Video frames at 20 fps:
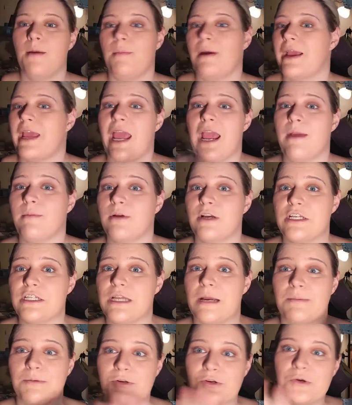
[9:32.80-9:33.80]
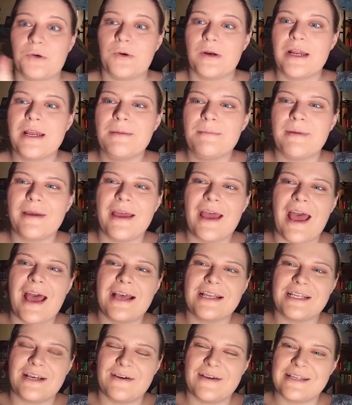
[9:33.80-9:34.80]
my camera stopped recording, but as
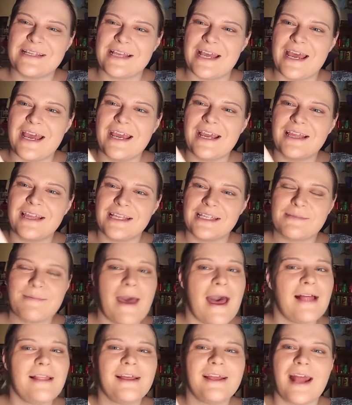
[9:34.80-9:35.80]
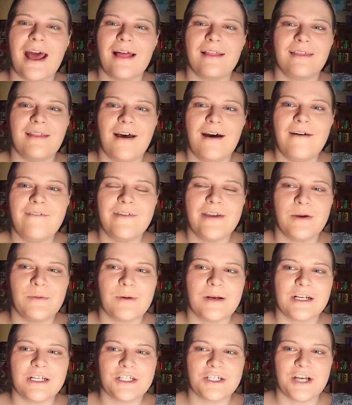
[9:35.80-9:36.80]
I was saying, this palette I love. It
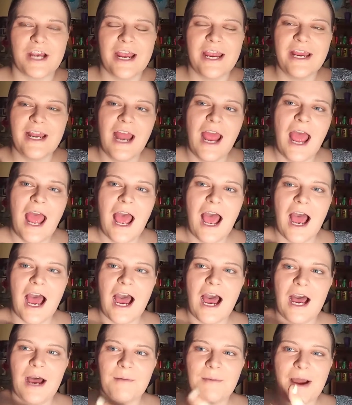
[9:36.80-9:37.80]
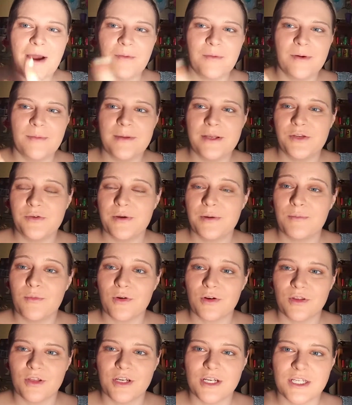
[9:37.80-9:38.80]
works great. I will be doing more
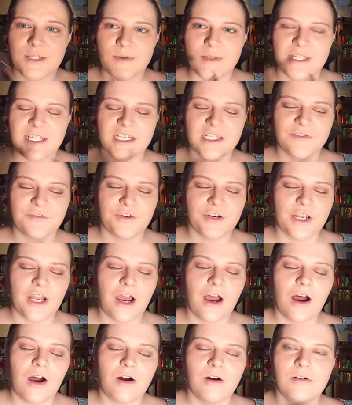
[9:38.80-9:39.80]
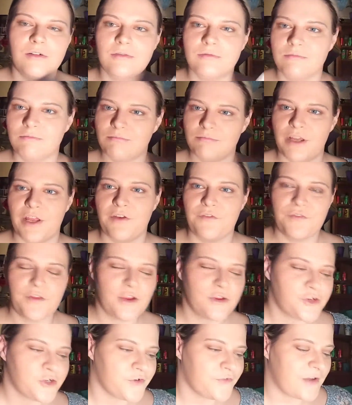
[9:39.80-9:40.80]
looks with this for y'all in
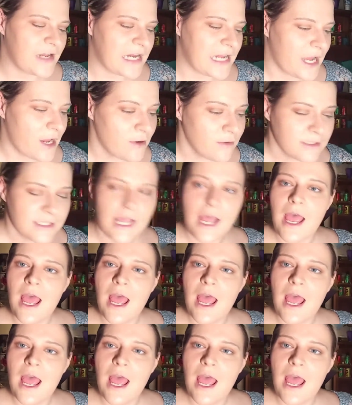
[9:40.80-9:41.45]
future videos.